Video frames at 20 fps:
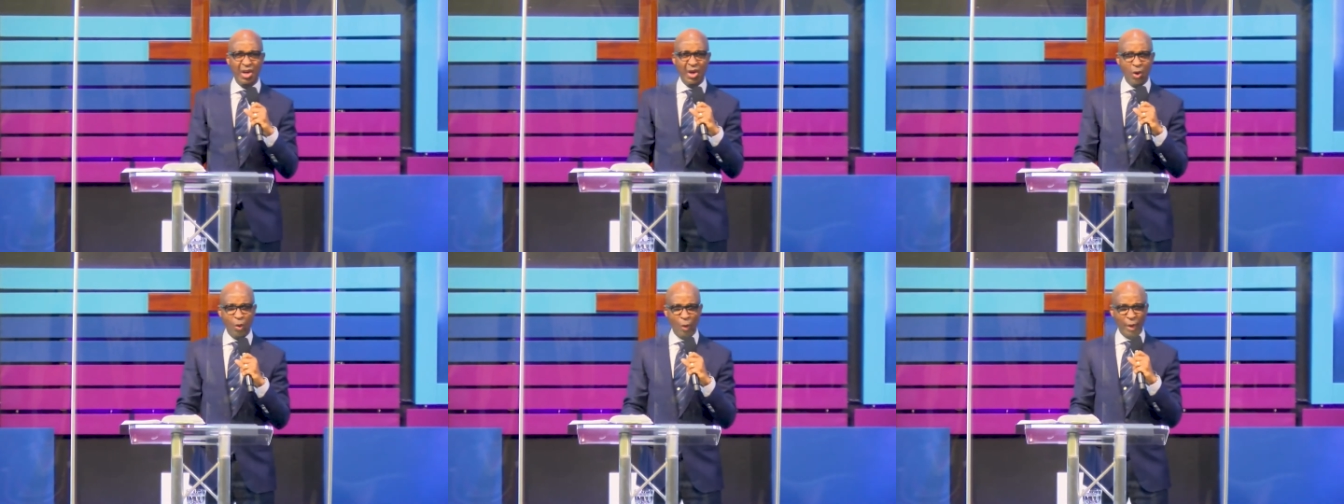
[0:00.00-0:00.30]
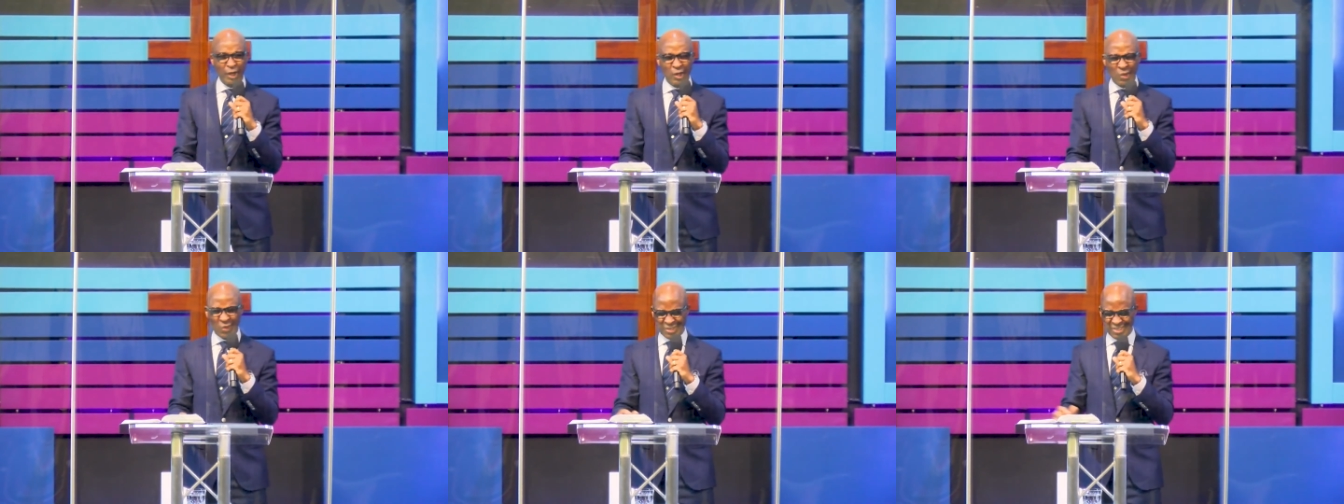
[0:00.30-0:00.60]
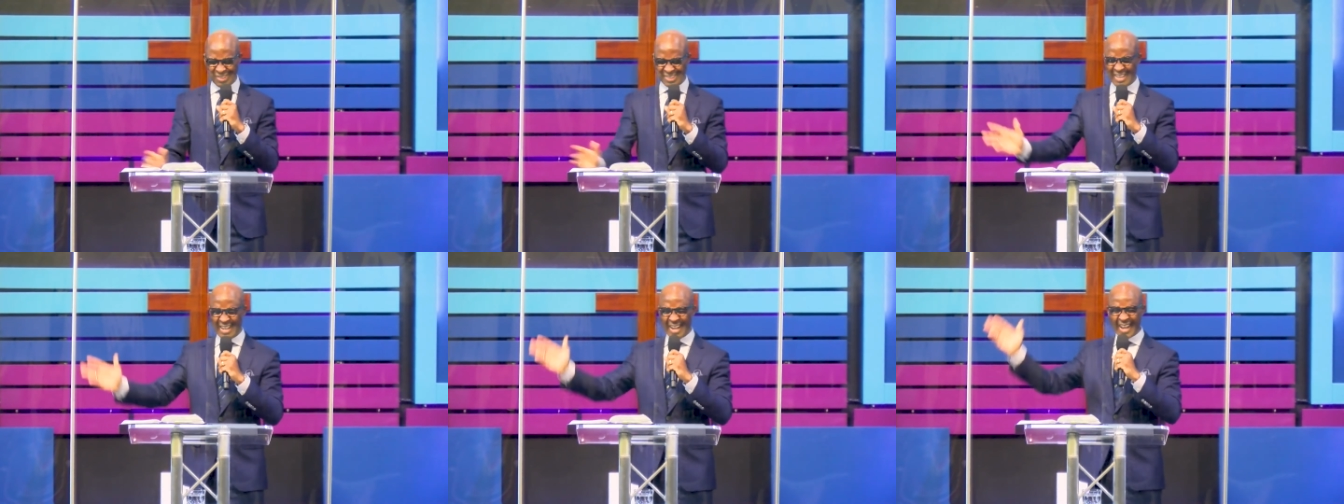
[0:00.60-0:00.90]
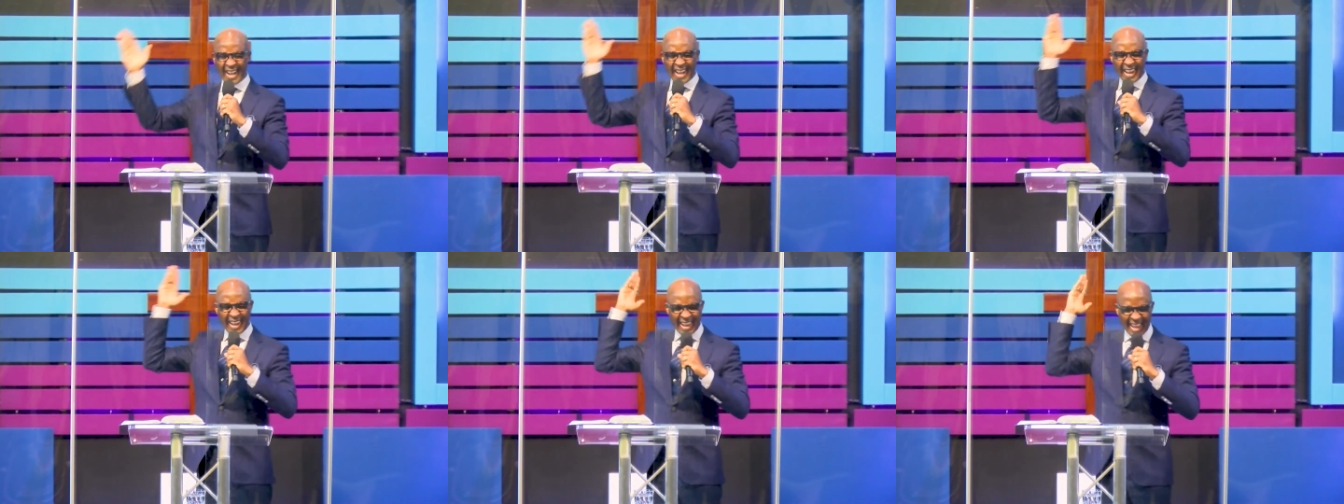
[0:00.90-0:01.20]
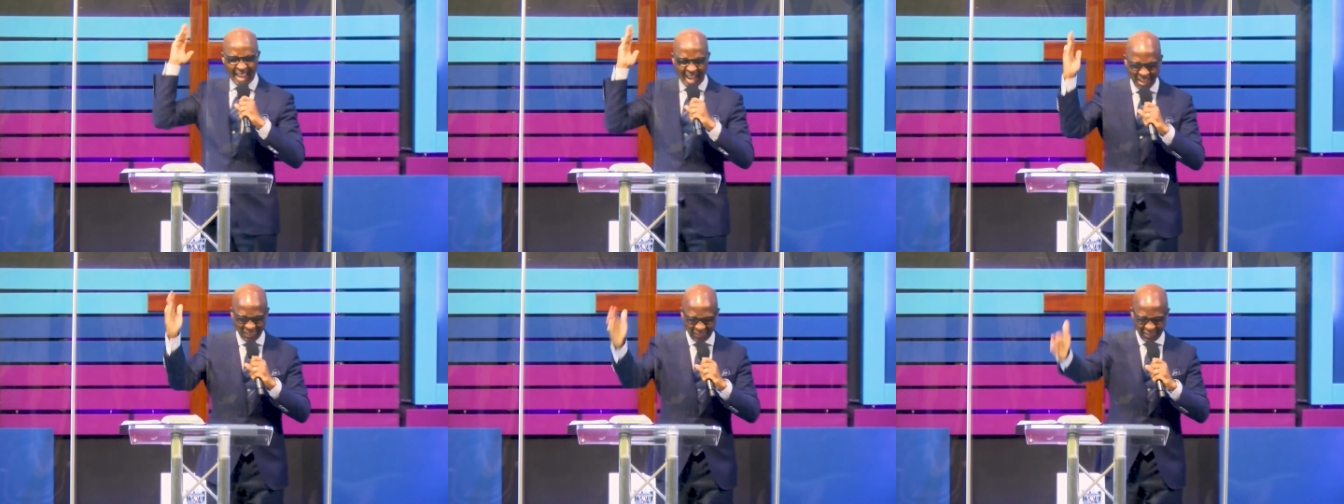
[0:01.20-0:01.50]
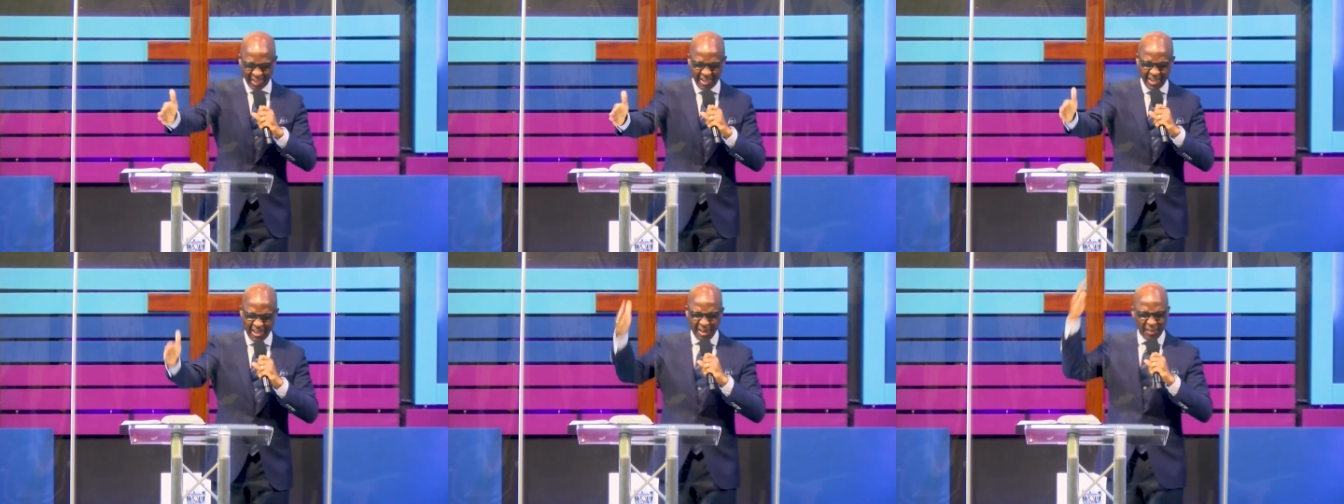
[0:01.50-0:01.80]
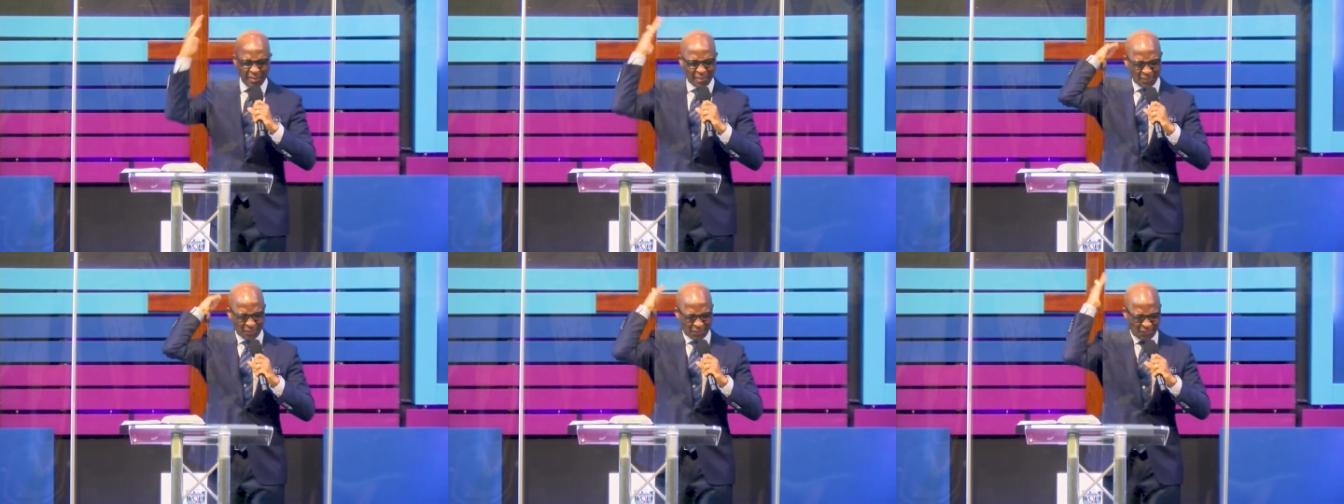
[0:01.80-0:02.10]
When God said, let
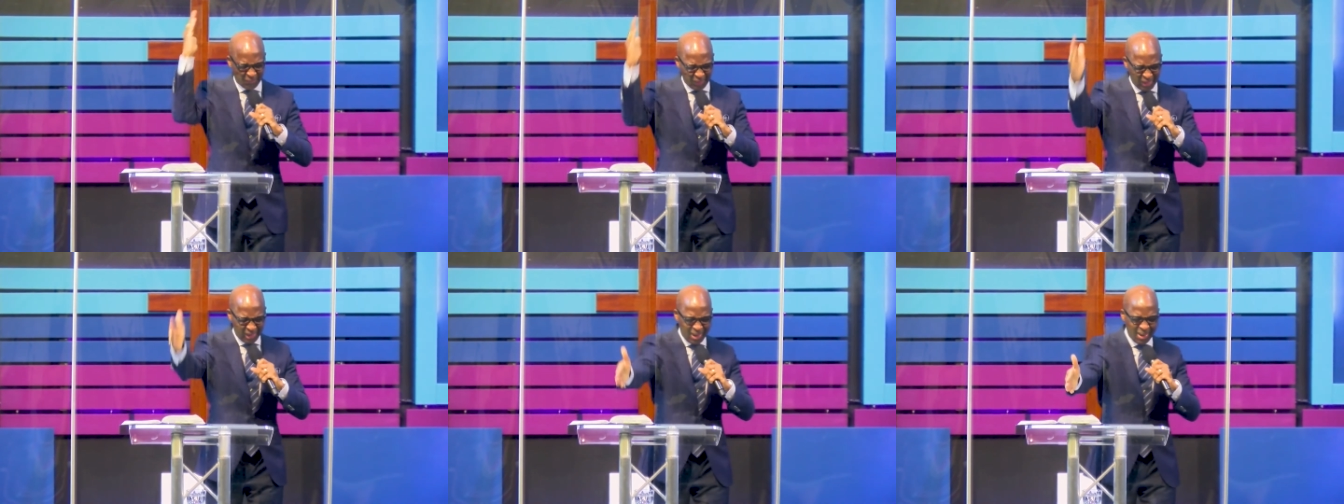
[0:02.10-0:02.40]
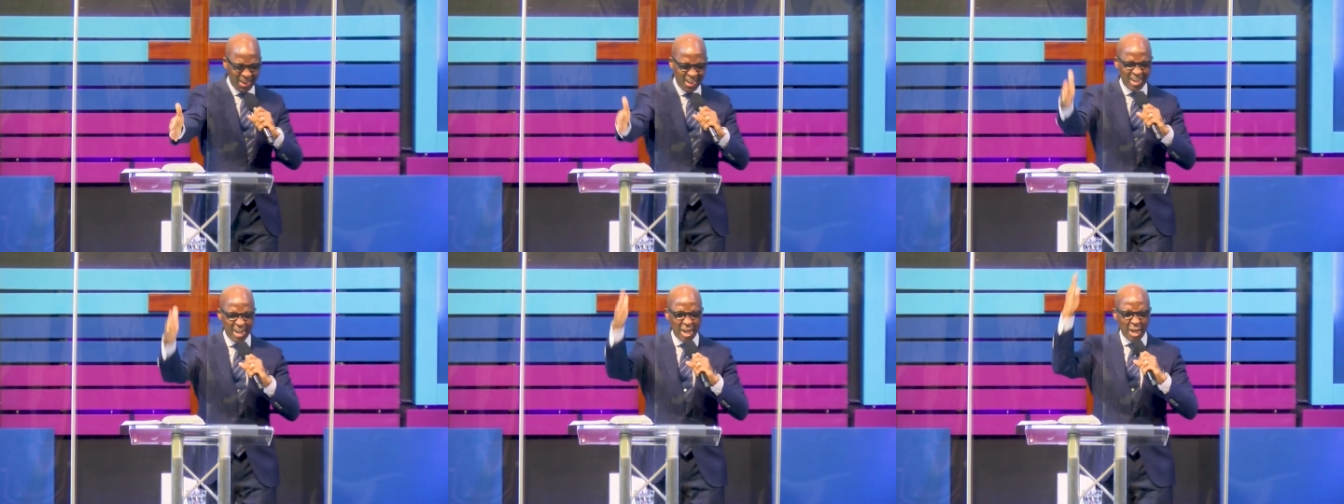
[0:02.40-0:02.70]
there